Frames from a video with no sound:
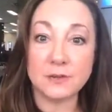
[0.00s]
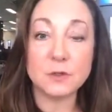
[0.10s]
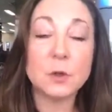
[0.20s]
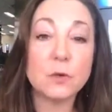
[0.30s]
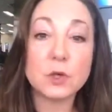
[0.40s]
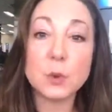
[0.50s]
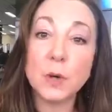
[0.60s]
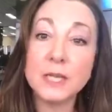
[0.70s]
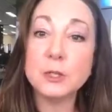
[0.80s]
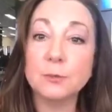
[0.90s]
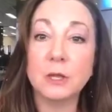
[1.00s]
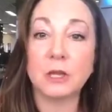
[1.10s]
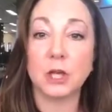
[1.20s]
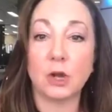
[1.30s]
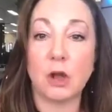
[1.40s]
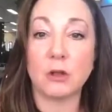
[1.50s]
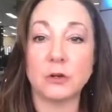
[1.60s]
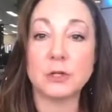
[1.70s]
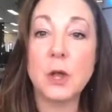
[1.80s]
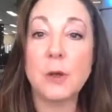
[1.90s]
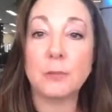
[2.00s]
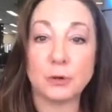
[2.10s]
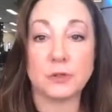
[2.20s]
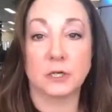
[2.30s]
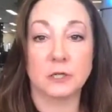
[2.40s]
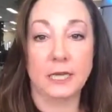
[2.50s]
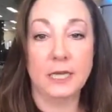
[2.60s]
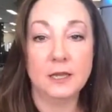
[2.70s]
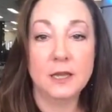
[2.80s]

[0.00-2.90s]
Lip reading: I've sold over $22 million personally